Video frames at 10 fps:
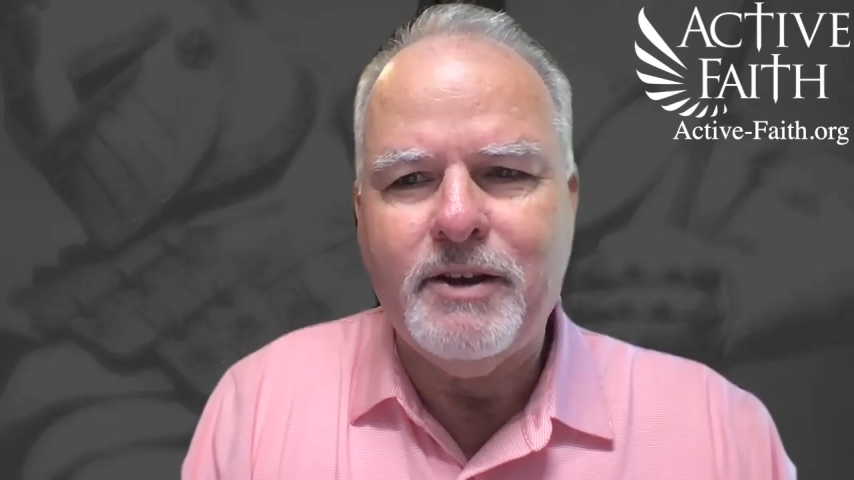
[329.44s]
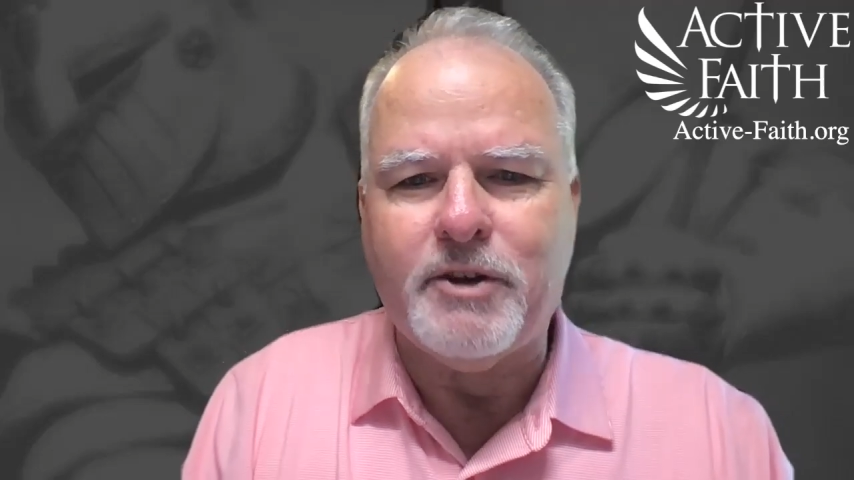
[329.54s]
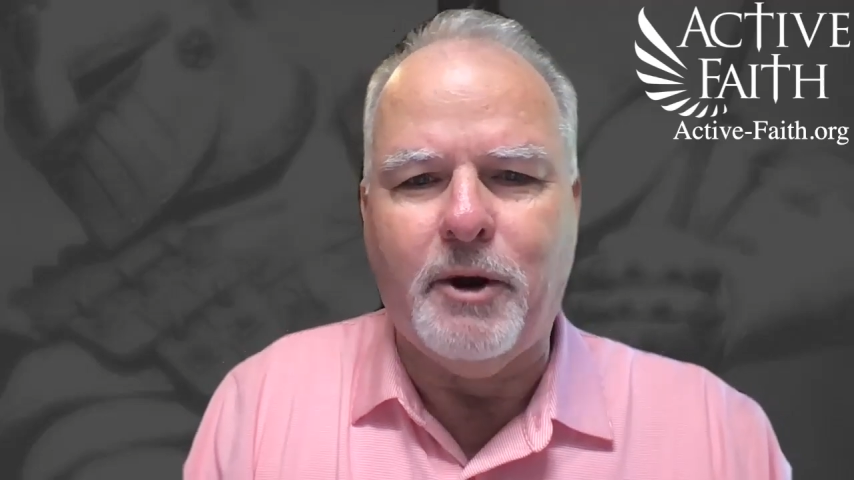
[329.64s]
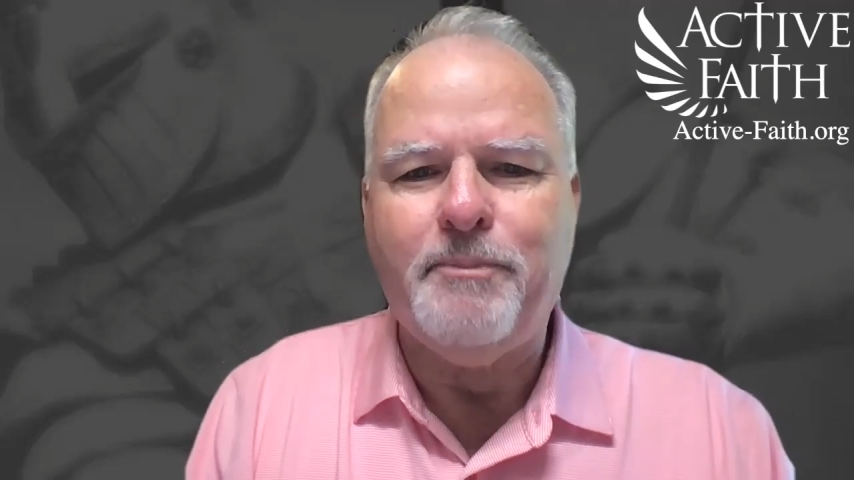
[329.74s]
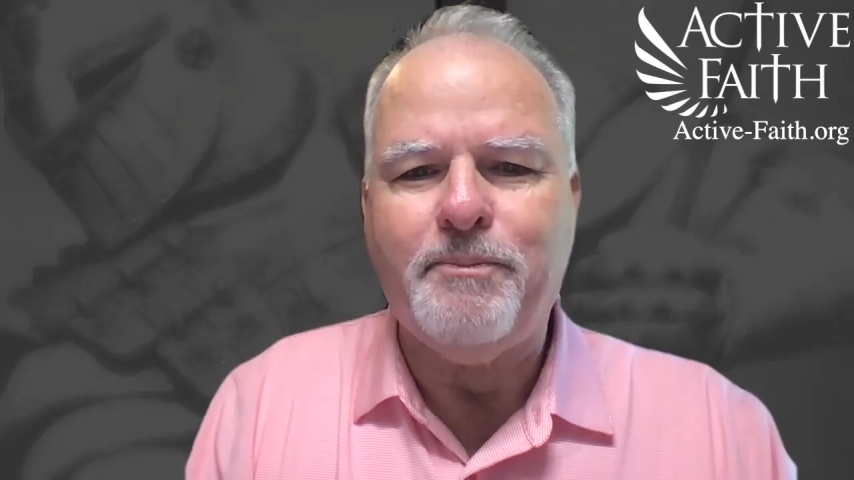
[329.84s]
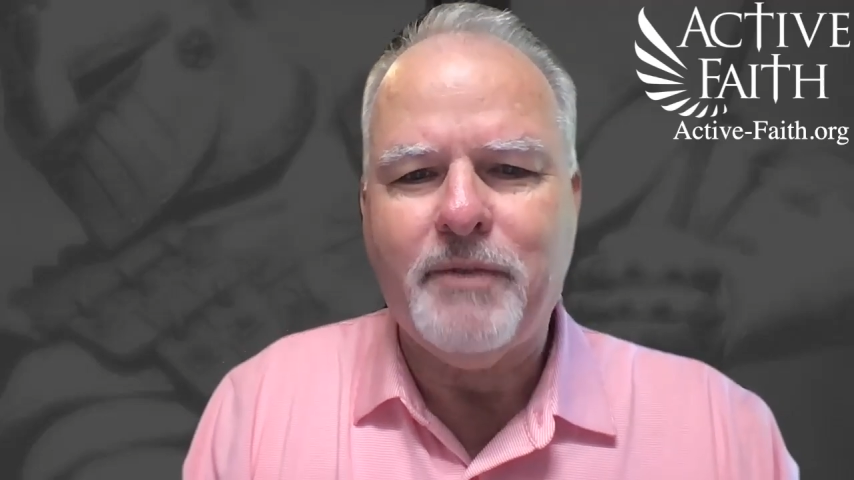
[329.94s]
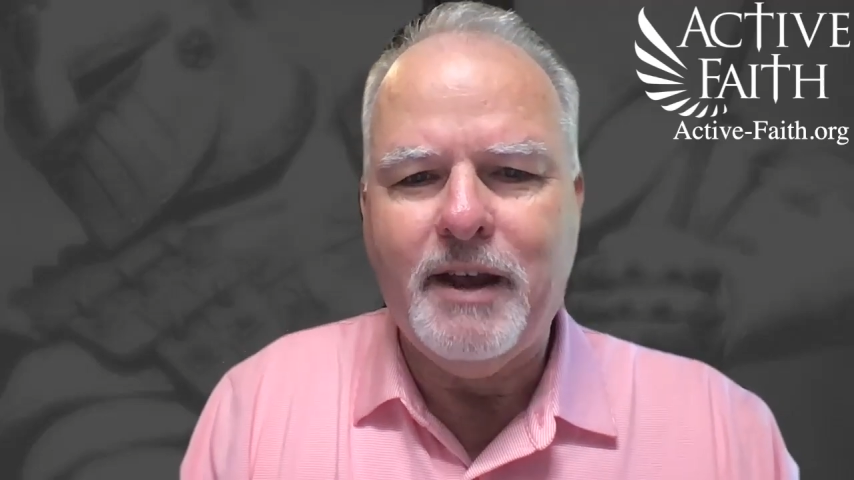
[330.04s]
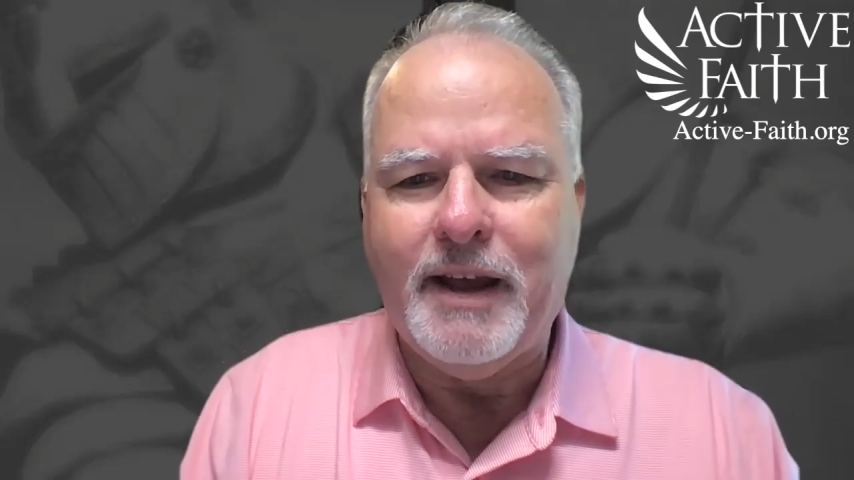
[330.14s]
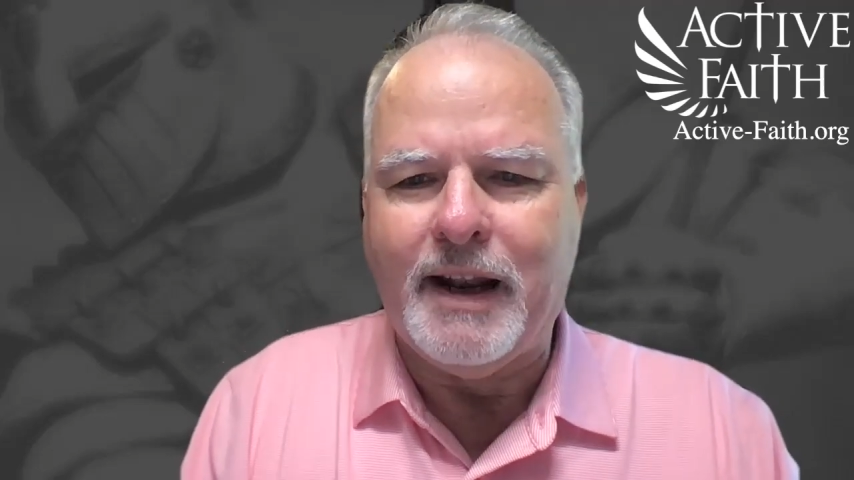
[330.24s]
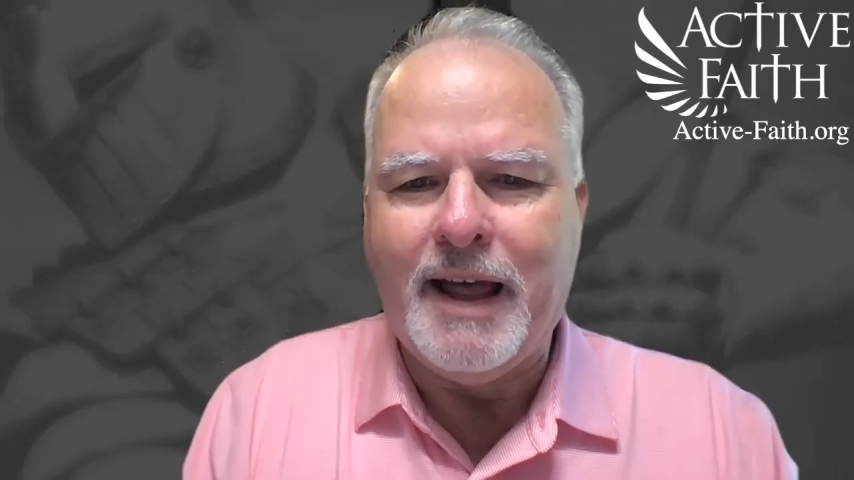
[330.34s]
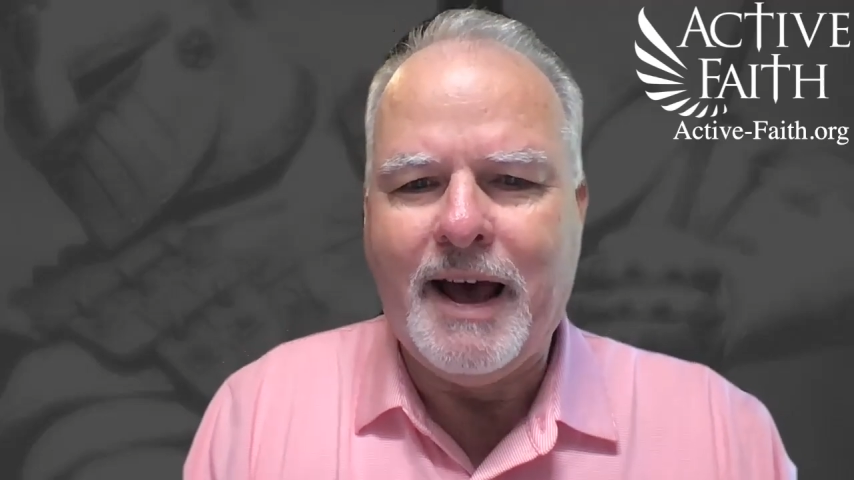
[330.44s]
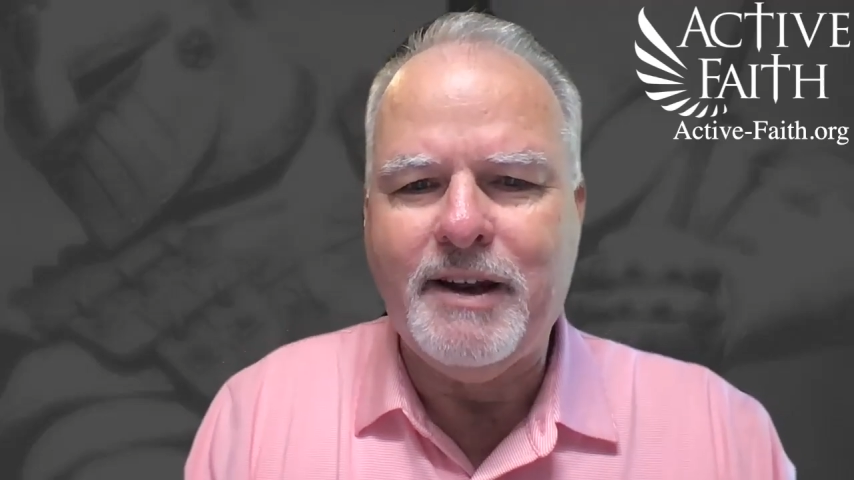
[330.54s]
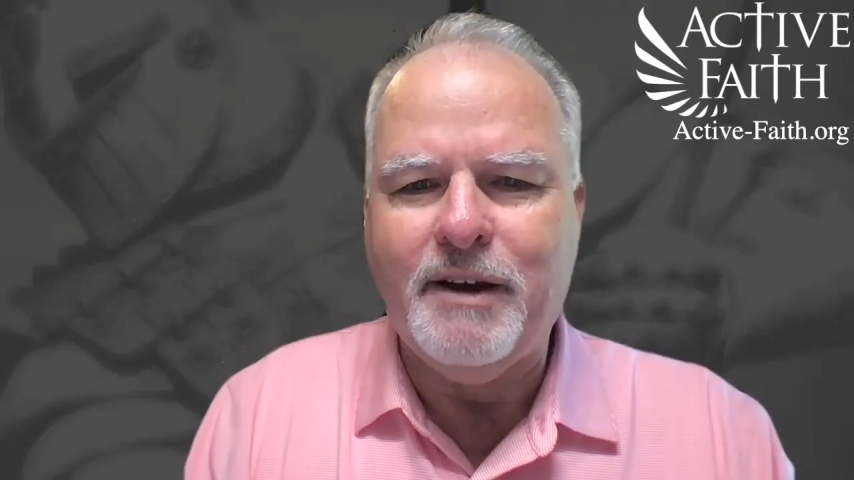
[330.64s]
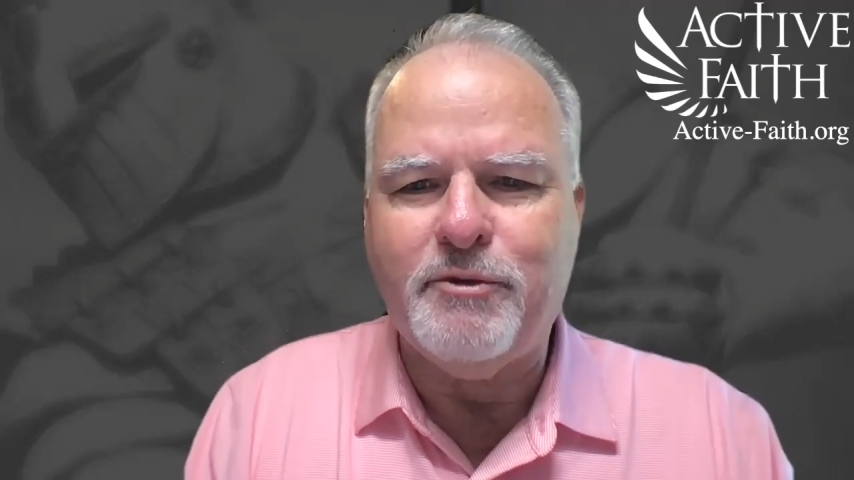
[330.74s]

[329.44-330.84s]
So, in light